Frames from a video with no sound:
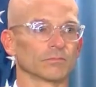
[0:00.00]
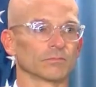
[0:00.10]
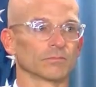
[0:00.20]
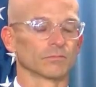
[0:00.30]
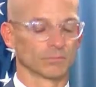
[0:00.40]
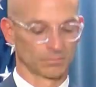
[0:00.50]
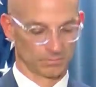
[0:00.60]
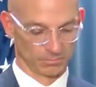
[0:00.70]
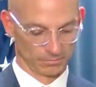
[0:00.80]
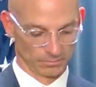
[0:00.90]

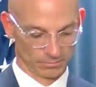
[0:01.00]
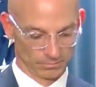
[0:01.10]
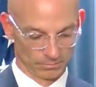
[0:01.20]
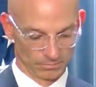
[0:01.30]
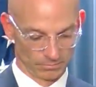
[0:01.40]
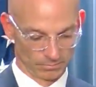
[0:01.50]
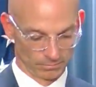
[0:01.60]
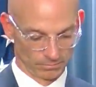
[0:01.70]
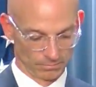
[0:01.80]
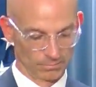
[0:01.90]

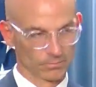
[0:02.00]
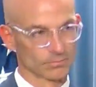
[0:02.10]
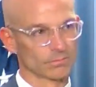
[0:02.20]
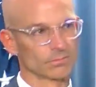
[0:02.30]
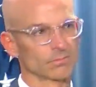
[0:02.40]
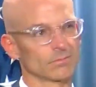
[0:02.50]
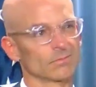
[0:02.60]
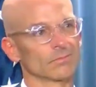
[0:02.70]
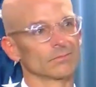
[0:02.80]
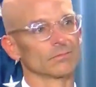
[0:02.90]

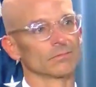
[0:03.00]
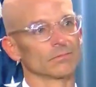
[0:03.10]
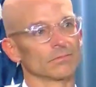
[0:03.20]
No words are spoken by the person on screen.